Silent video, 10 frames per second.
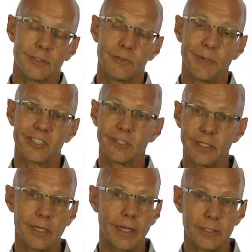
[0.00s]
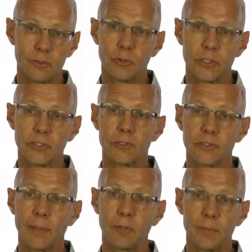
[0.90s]
especially like nutritional
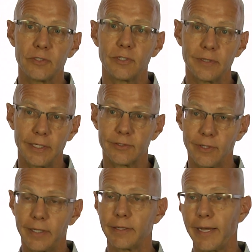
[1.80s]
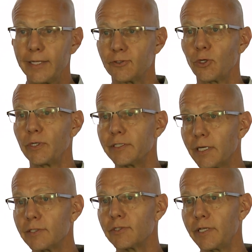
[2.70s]
supplements and things like that. So it
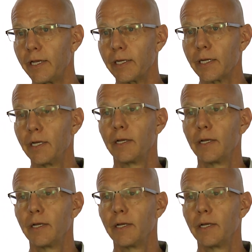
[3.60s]
does take